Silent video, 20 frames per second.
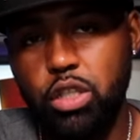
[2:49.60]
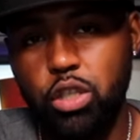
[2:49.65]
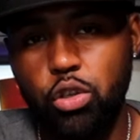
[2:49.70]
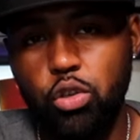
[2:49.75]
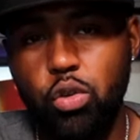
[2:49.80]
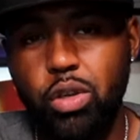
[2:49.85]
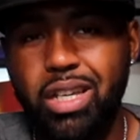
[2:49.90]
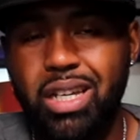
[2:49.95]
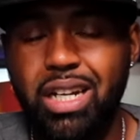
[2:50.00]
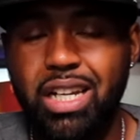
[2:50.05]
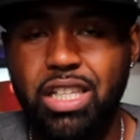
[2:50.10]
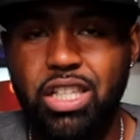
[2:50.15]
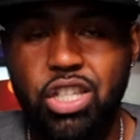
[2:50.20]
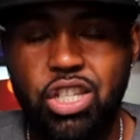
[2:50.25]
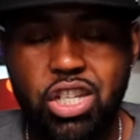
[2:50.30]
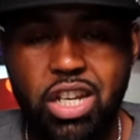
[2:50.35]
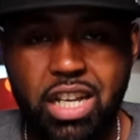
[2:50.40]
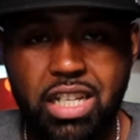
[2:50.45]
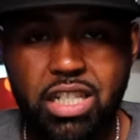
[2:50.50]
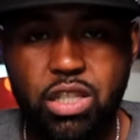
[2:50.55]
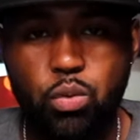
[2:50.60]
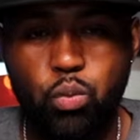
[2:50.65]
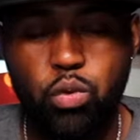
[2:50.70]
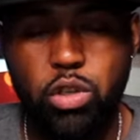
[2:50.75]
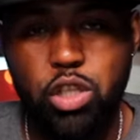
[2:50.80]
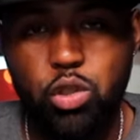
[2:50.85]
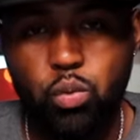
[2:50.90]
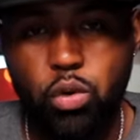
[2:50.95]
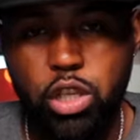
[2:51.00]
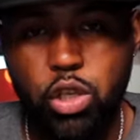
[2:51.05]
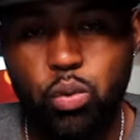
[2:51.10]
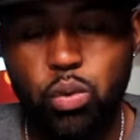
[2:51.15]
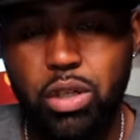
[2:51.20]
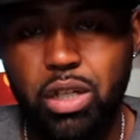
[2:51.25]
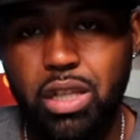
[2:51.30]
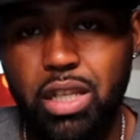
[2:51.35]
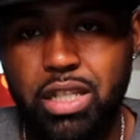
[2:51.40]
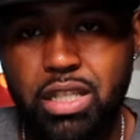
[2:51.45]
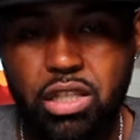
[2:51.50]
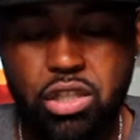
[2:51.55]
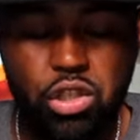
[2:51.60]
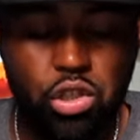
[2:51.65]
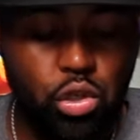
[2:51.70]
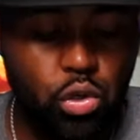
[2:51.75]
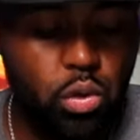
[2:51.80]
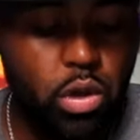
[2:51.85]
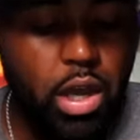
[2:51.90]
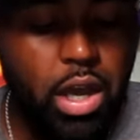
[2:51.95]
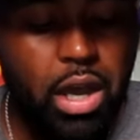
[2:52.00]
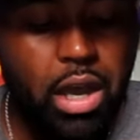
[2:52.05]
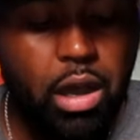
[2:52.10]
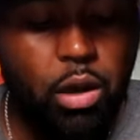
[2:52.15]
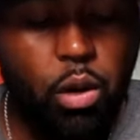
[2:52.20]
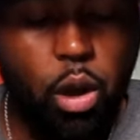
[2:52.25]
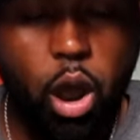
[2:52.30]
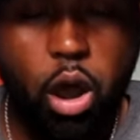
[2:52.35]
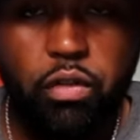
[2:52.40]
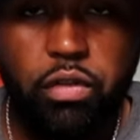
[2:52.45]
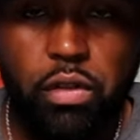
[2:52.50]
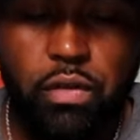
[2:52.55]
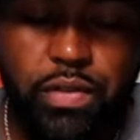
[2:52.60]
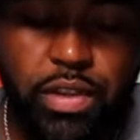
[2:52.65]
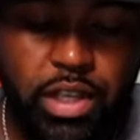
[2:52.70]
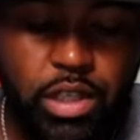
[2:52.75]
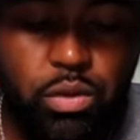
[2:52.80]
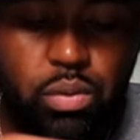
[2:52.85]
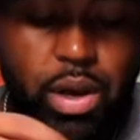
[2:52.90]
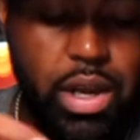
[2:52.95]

So you can adjust which one you want to listen to off of this